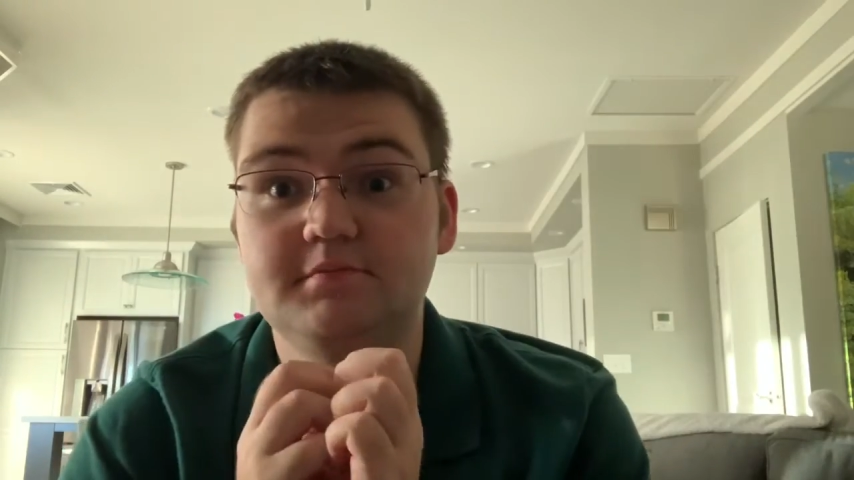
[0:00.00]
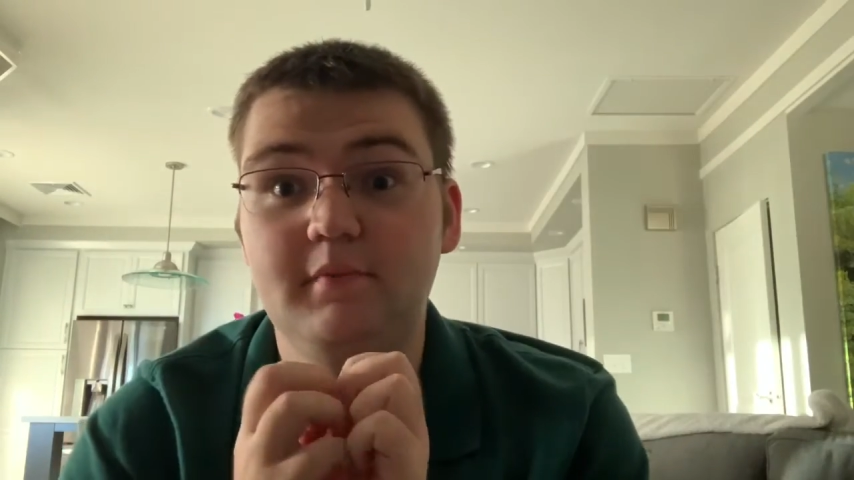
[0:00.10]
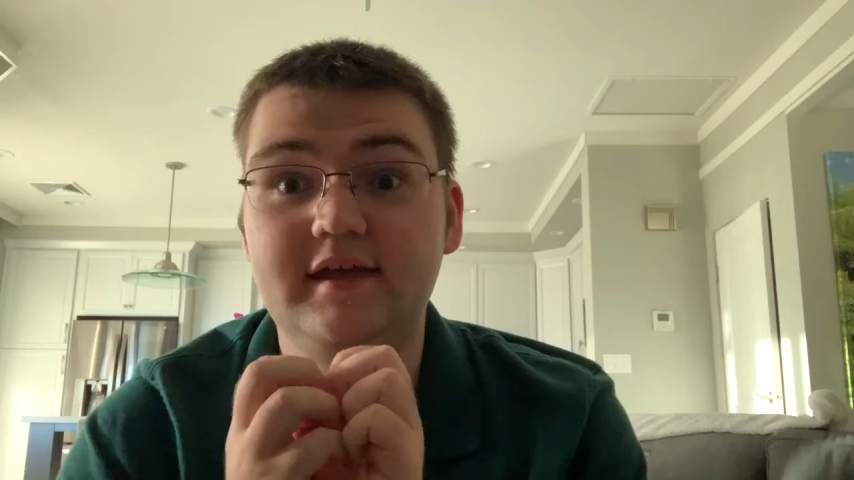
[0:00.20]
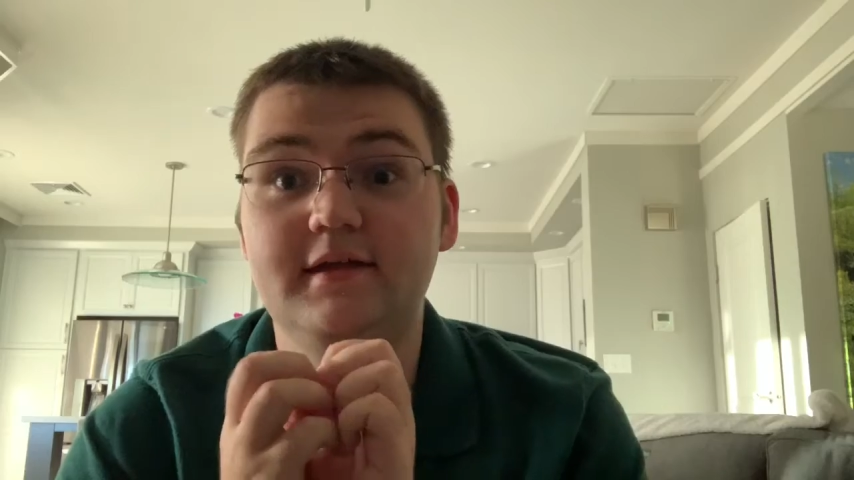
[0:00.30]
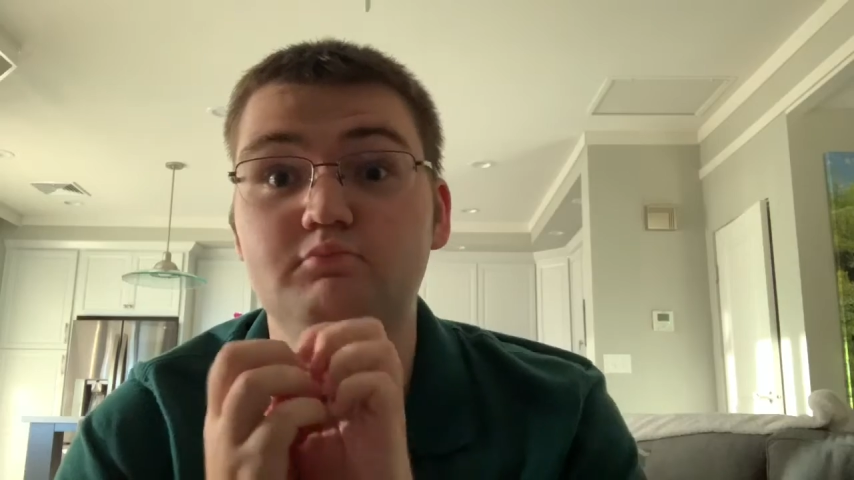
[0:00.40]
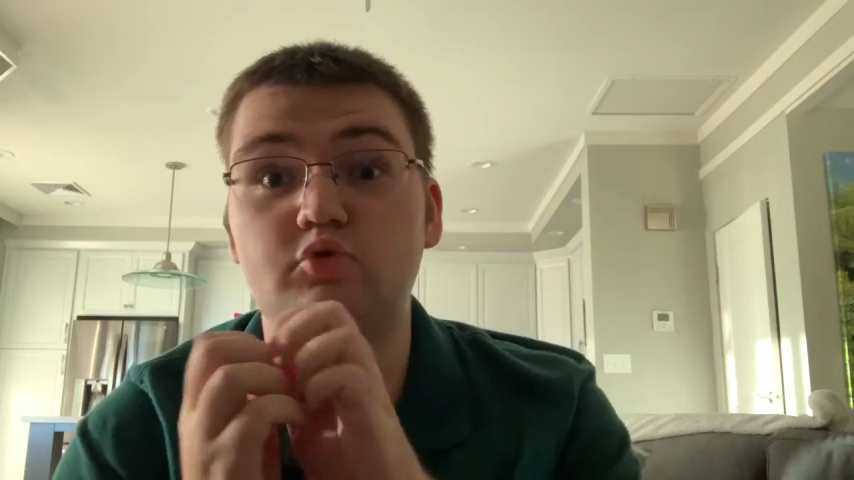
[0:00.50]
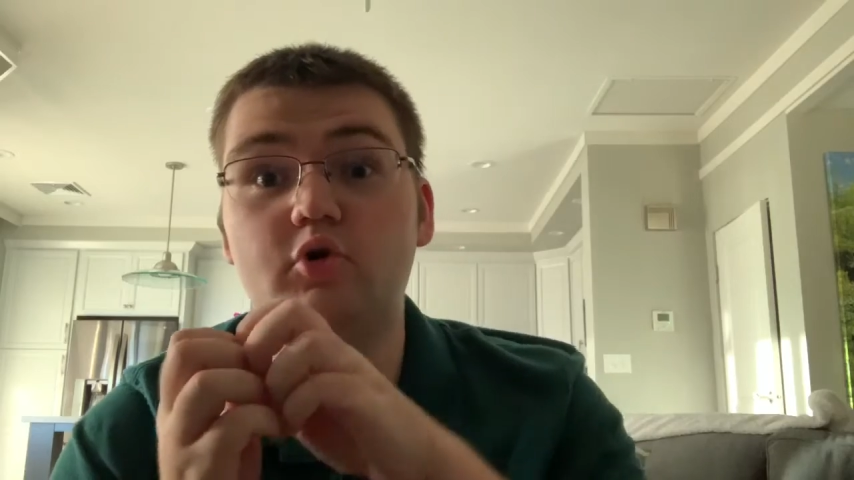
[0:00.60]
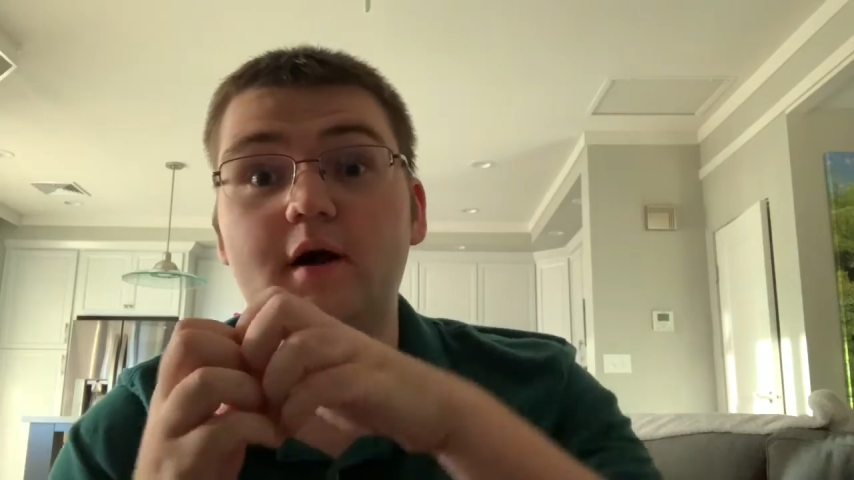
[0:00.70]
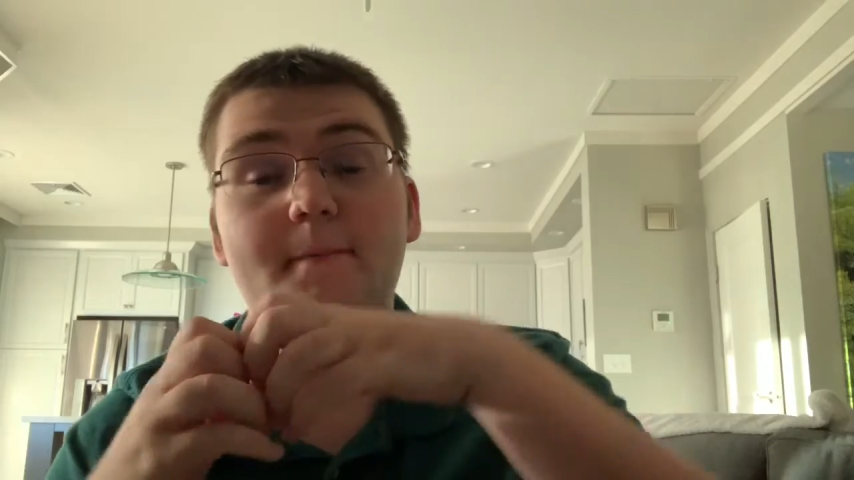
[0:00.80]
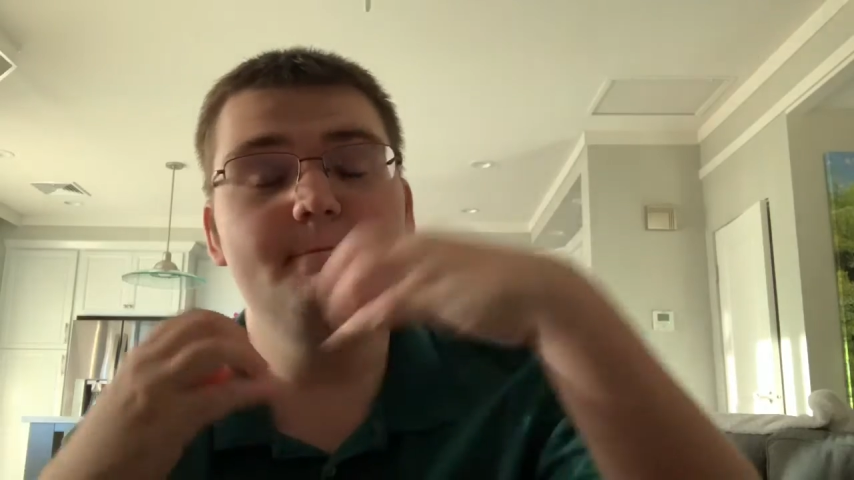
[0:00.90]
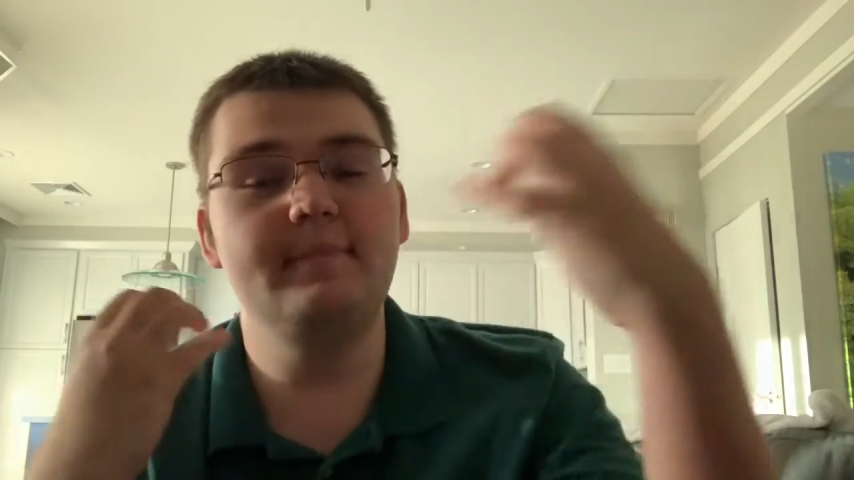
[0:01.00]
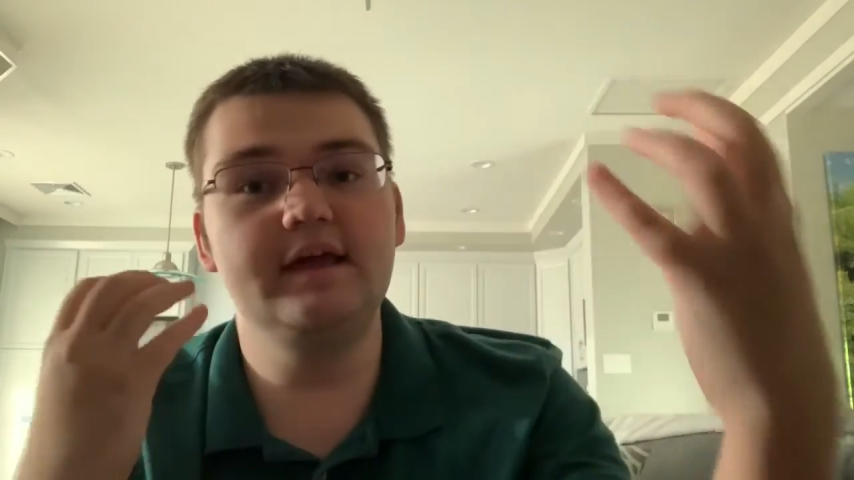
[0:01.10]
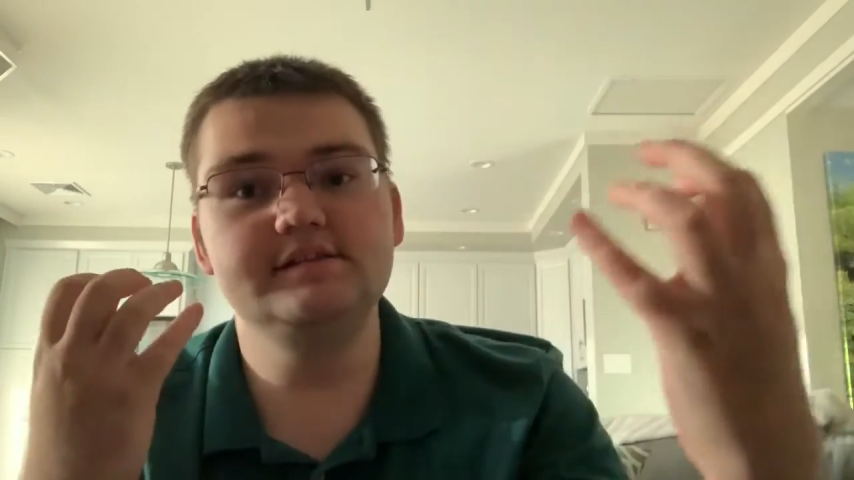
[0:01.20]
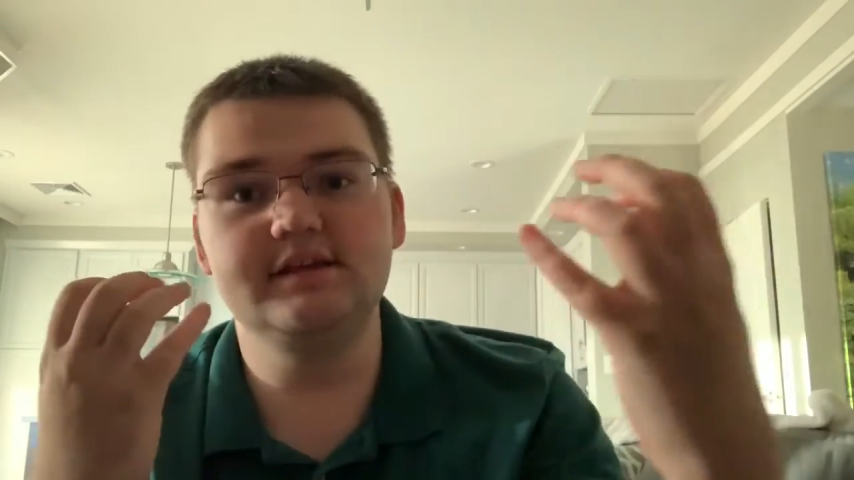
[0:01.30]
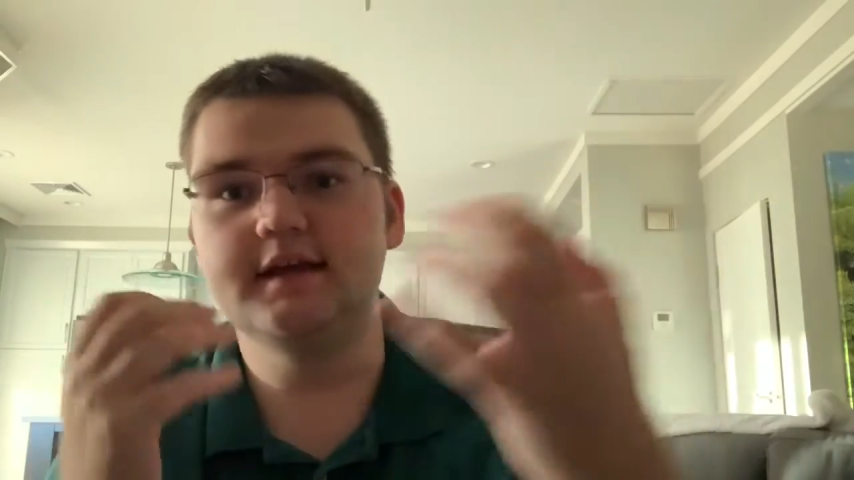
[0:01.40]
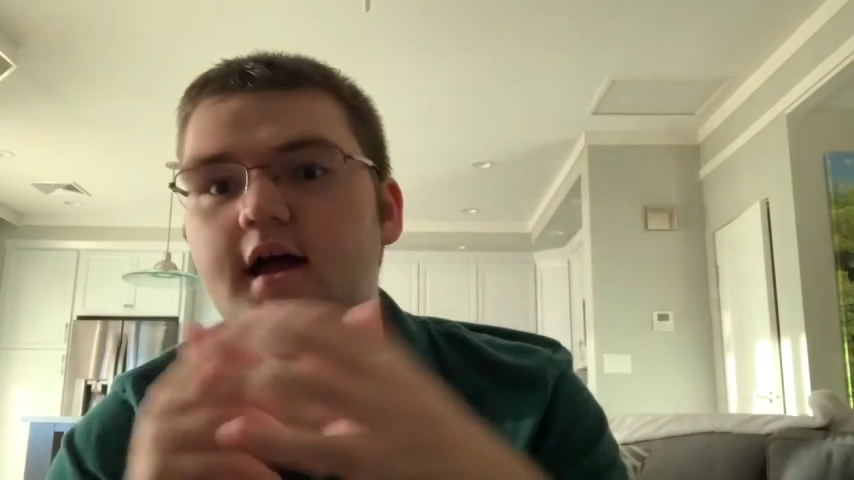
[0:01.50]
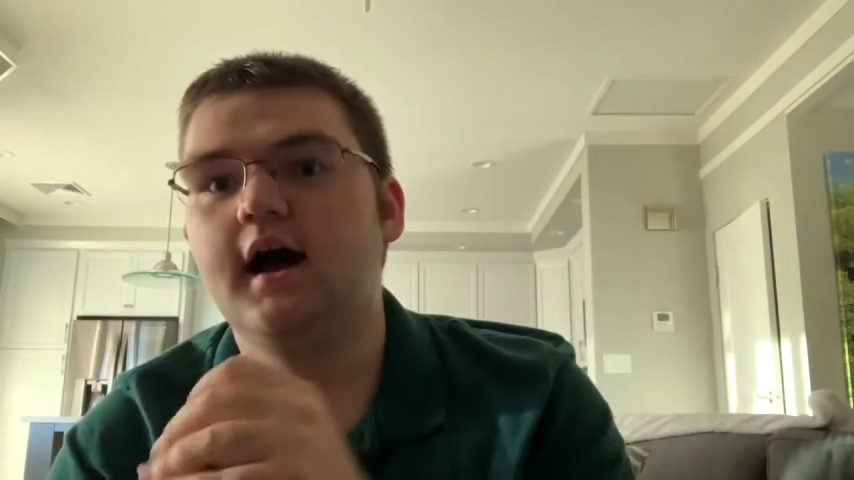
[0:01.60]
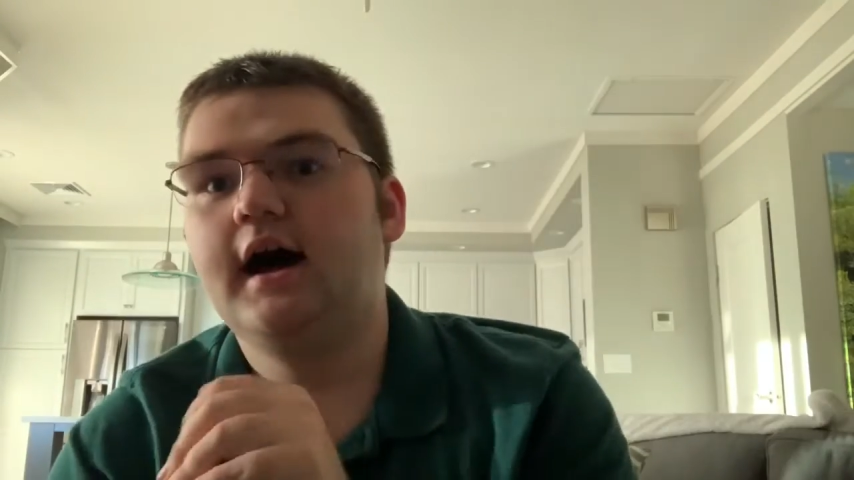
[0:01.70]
make it more amazing.